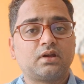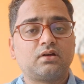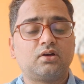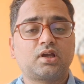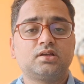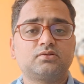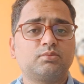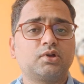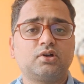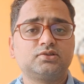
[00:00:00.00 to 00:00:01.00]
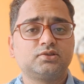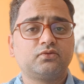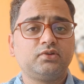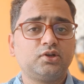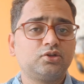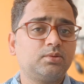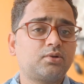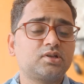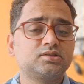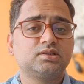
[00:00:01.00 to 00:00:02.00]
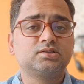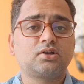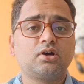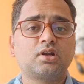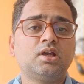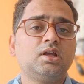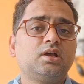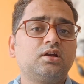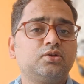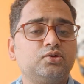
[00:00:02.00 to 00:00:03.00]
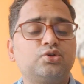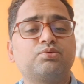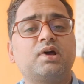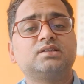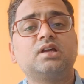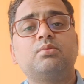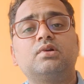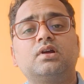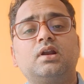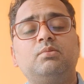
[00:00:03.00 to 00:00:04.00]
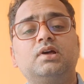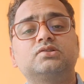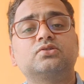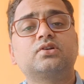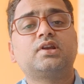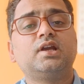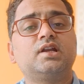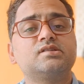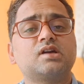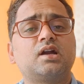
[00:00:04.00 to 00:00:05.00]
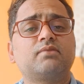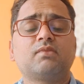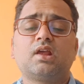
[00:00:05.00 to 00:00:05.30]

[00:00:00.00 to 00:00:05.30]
Okay, because we know the process, or YouTube has helped us to create a chart,